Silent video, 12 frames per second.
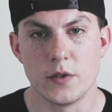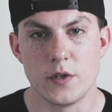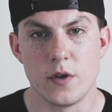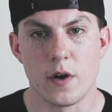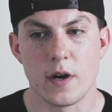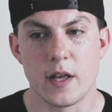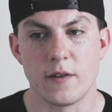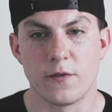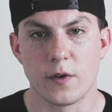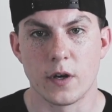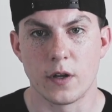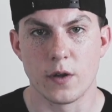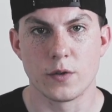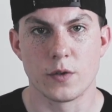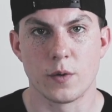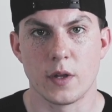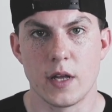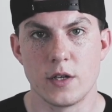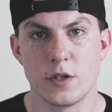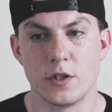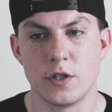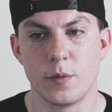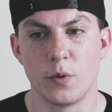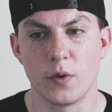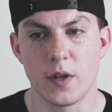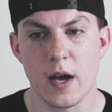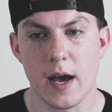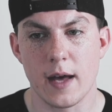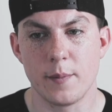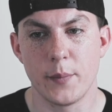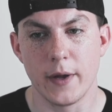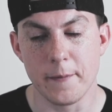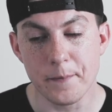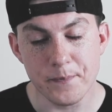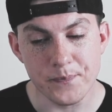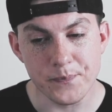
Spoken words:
yearning for a closer relationship with God. But